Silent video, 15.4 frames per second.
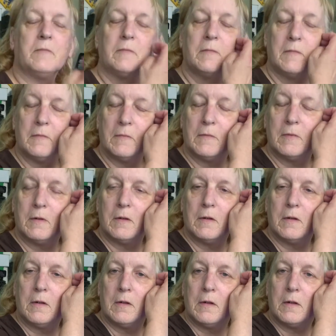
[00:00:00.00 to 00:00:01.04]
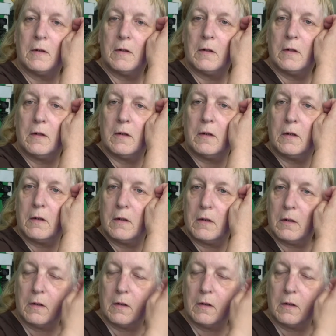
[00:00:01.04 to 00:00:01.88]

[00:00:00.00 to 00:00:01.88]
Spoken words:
Nobody speaks.